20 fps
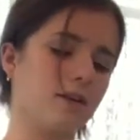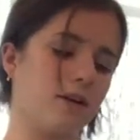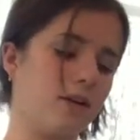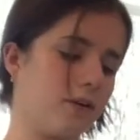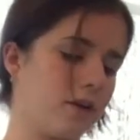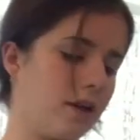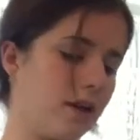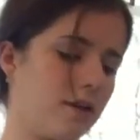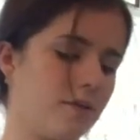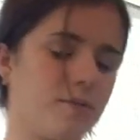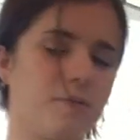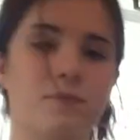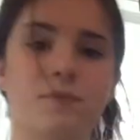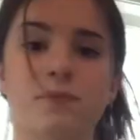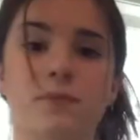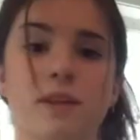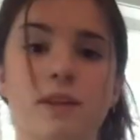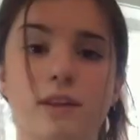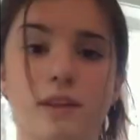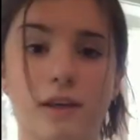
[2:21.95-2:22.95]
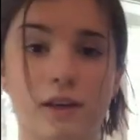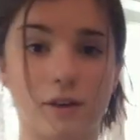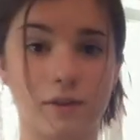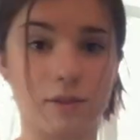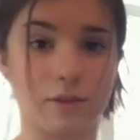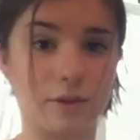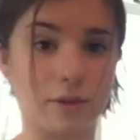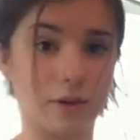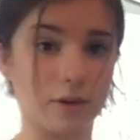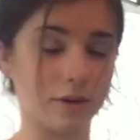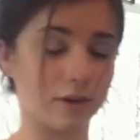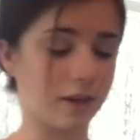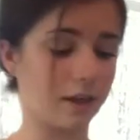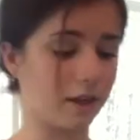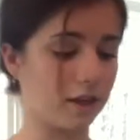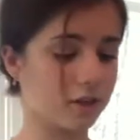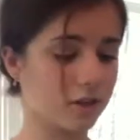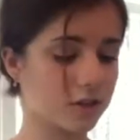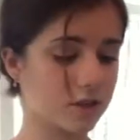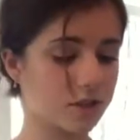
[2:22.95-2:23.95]
Okay, like
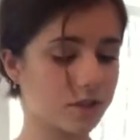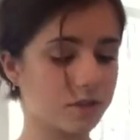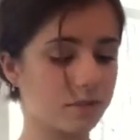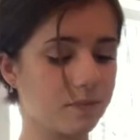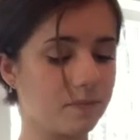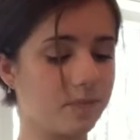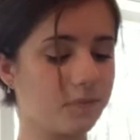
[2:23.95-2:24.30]
1/3-ish.